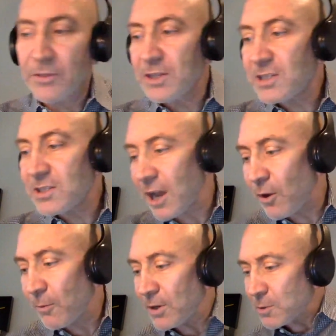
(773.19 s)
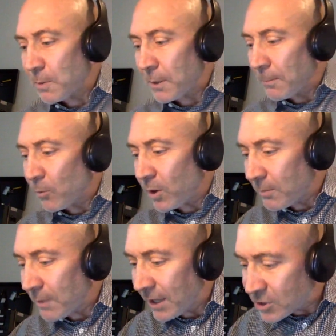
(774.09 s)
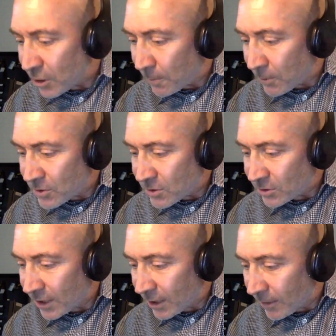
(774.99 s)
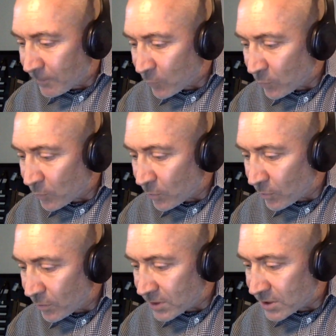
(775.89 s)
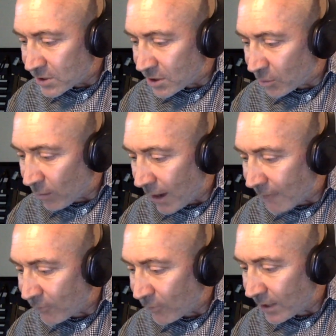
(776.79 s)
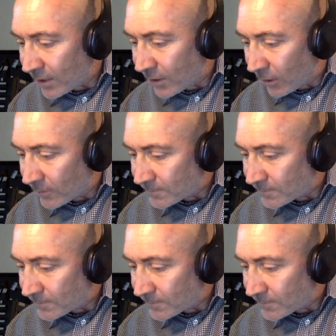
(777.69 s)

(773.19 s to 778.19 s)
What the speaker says: this is how much people want to manage their personal data. This is the graph right here.